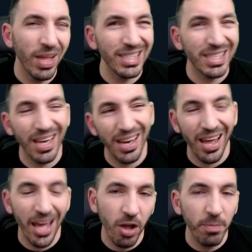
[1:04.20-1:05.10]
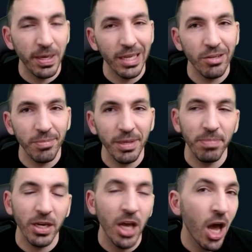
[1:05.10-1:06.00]
that's gonna help a little bit
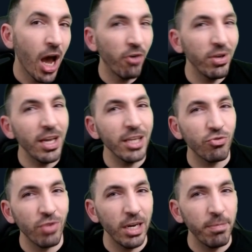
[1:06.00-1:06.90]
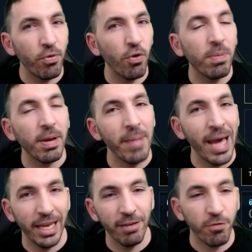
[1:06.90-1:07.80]
but arena is really
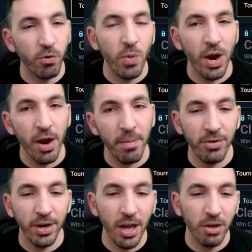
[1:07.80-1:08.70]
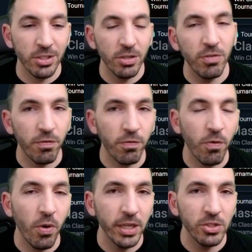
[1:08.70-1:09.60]
problematic for where i'm at right now silver
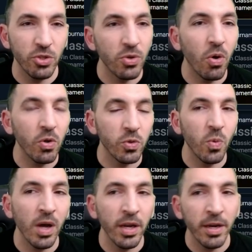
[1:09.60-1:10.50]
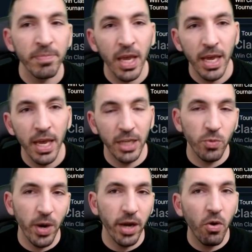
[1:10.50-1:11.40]
four into gold one it's
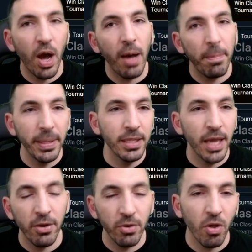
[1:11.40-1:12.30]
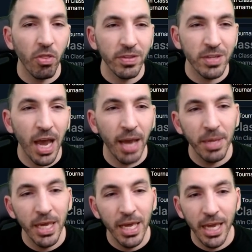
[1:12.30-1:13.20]
where i go up and down all the time
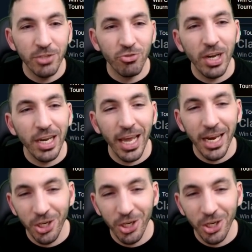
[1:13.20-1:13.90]
it's really an